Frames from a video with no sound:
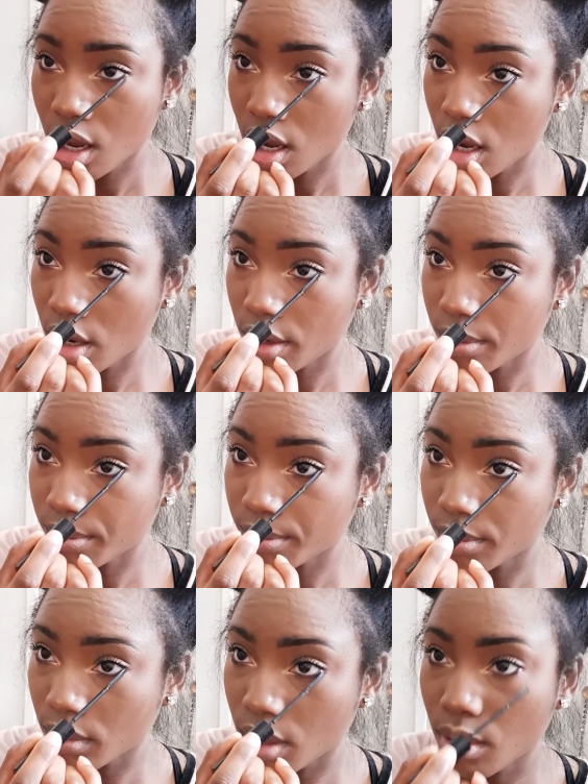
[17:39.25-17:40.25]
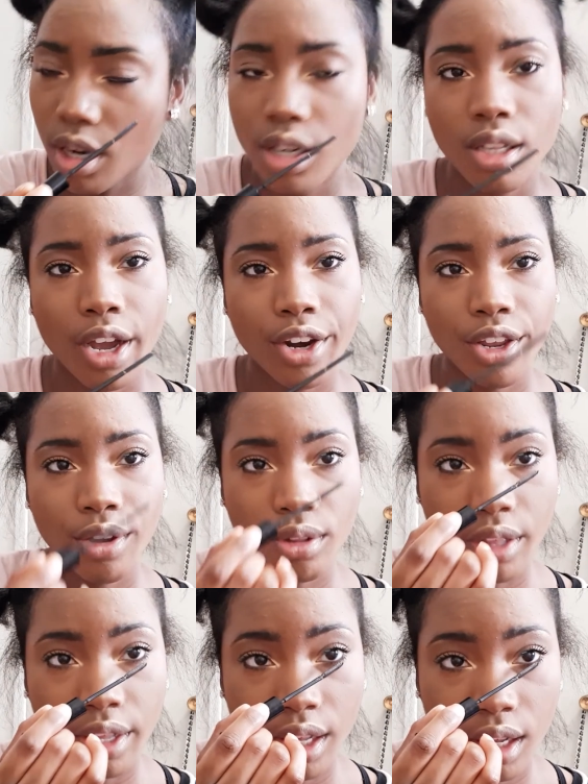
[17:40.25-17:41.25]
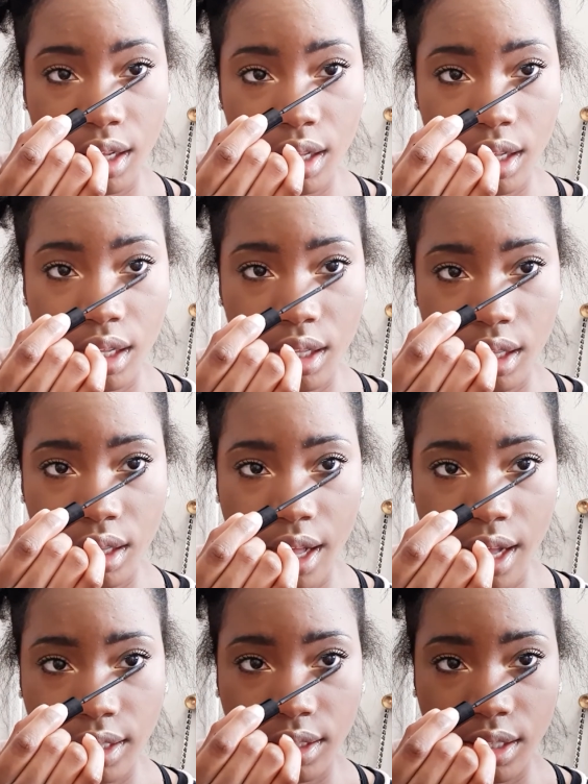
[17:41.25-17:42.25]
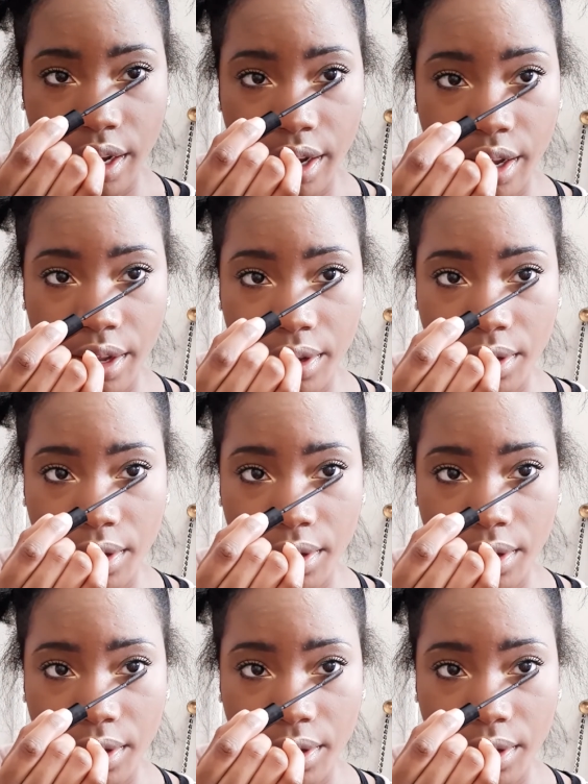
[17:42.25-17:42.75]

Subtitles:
I'm not gonna lie to you, like, last night,